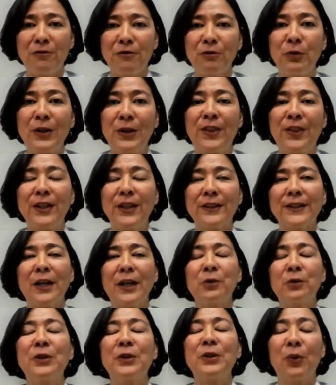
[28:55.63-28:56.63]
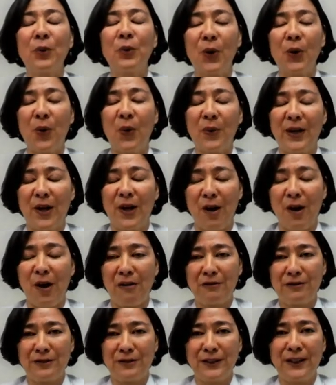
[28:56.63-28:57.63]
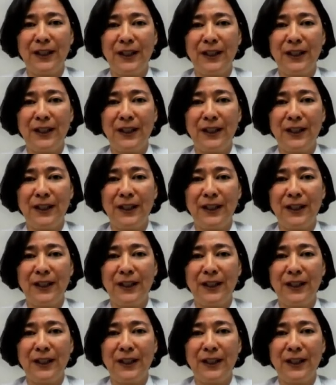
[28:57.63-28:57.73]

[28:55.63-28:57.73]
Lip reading: We think that we don't know enough.